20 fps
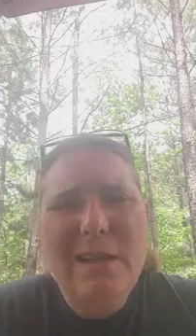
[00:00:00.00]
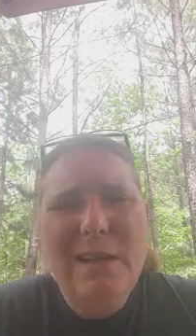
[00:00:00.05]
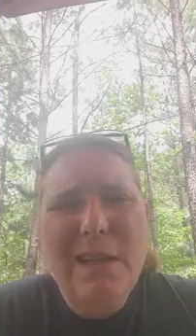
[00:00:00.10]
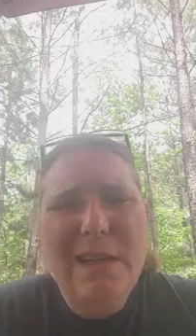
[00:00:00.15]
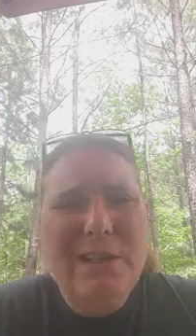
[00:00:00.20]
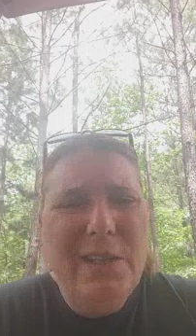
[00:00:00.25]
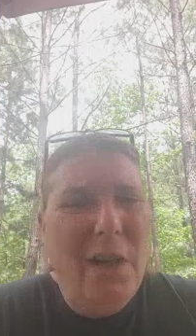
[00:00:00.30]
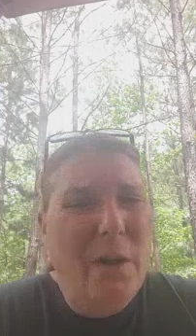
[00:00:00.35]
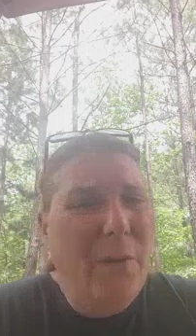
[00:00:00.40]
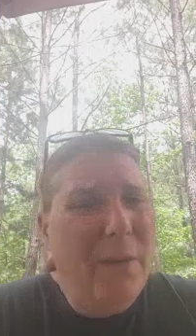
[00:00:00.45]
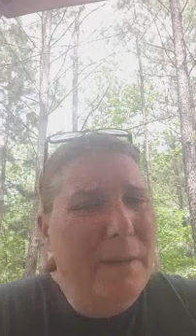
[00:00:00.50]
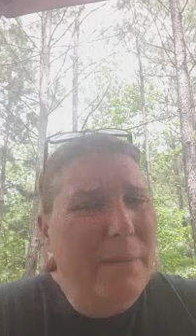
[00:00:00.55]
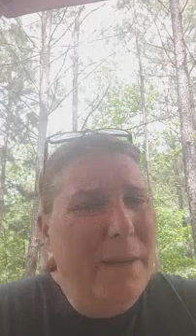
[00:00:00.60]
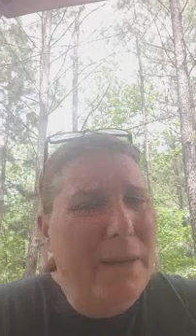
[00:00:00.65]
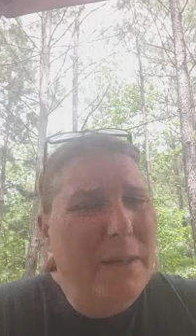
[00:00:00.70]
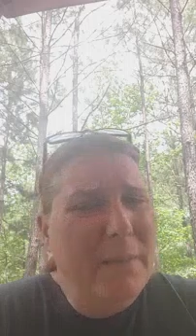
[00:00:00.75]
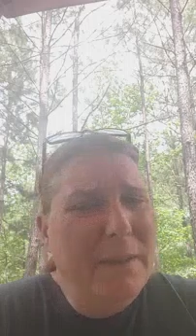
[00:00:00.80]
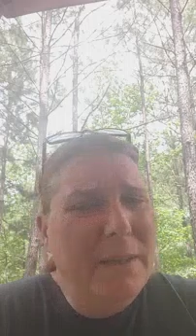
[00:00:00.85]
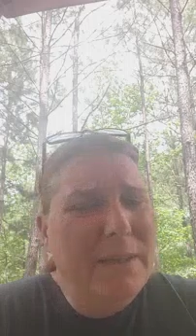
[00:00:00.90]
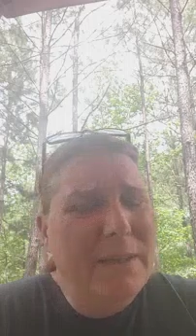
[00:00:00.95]
And y'all ain't
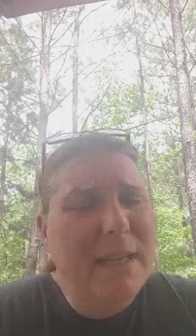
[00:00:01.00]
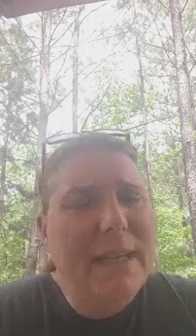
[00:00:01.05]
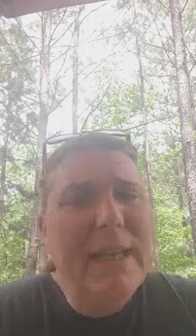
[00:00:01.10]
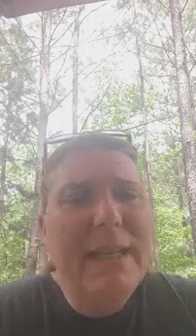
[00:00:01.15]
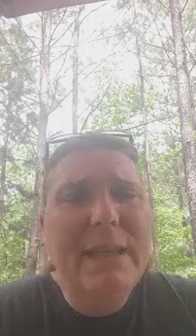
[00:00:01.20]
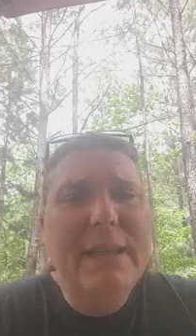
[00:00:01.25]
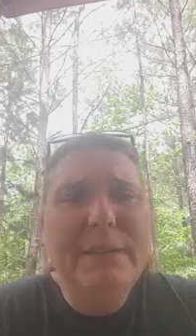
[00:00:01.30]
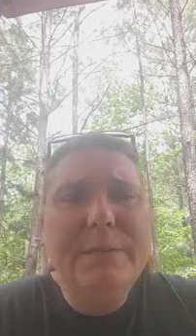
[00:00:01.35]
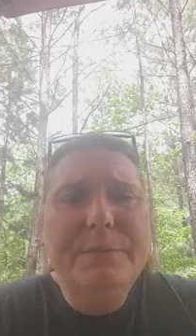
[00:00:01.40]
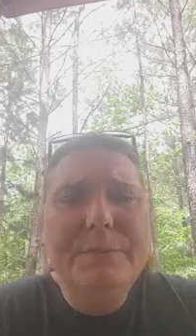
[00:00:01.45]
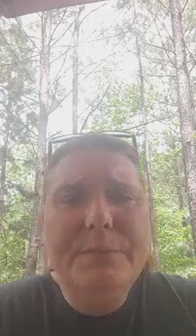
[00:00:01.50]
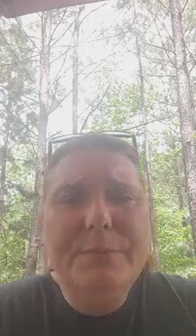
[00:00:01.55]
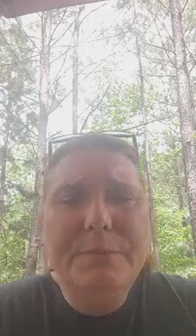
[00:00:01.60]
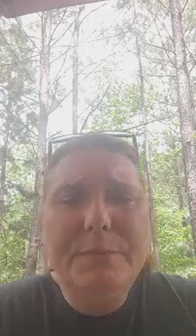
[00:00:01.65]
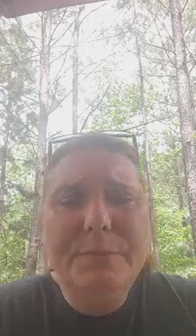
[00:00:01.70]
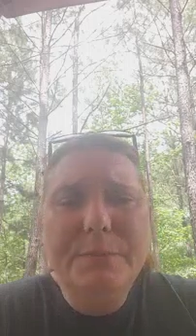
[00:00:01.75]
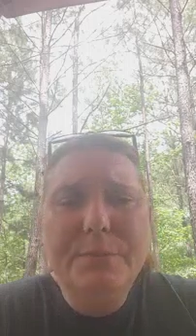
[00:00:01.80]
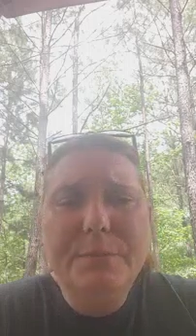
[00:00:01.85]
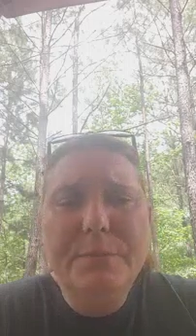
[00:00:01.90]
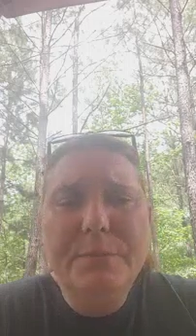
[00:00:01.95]
mad about that.
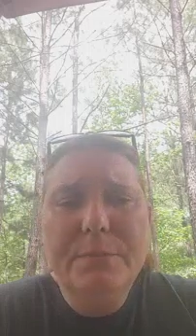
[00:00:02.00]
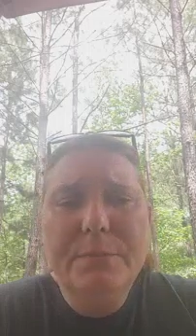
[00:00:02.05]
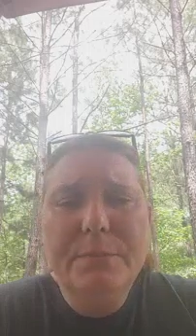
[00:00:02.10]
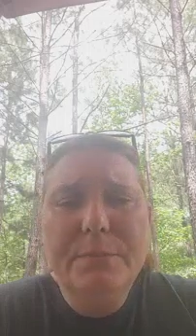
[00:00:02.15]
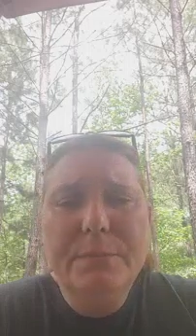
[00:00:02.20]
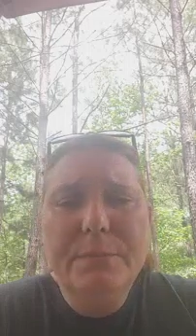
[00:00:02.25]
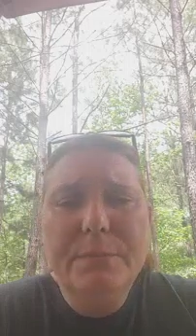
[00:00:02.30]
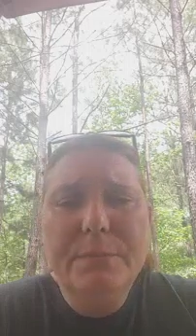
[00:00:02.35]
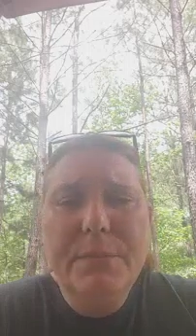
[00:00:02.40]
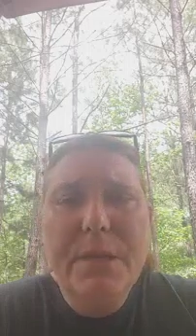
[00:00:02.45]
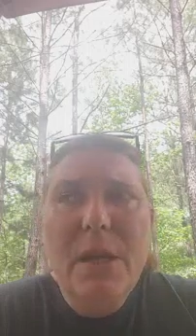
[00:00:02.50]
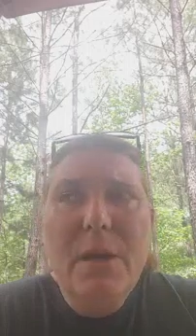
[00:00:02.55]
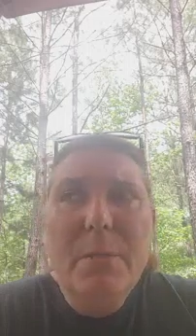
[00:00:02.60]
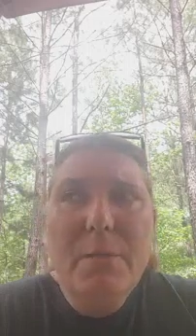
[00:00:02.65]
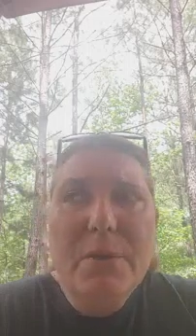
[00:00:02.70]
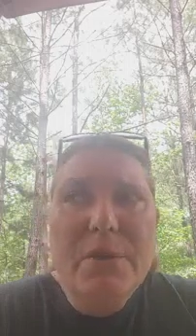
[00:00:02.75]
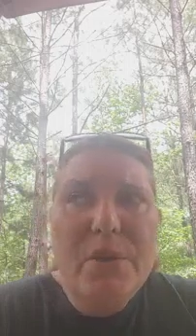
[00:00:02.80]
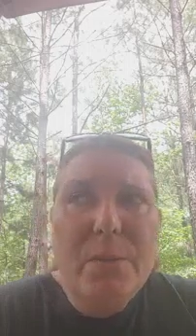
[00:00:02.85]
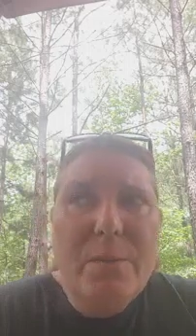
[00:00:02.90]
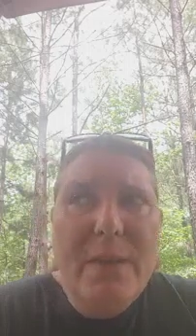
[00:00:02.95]

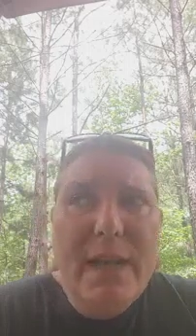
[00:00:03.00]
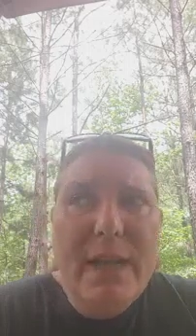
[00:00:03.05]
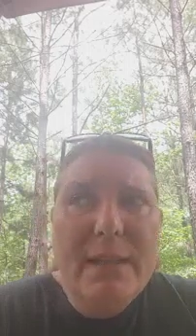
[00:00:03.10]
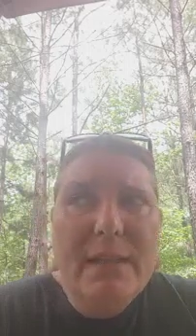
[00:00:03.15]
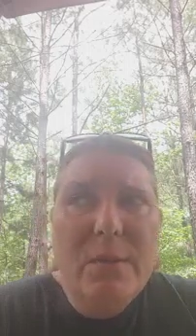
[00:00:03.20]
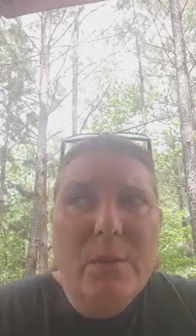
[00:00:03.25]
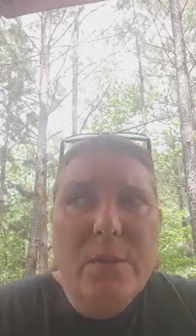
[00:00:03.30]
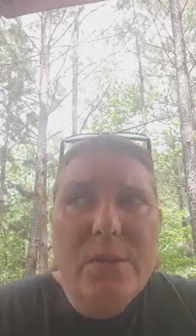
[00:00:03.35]
But you're mad that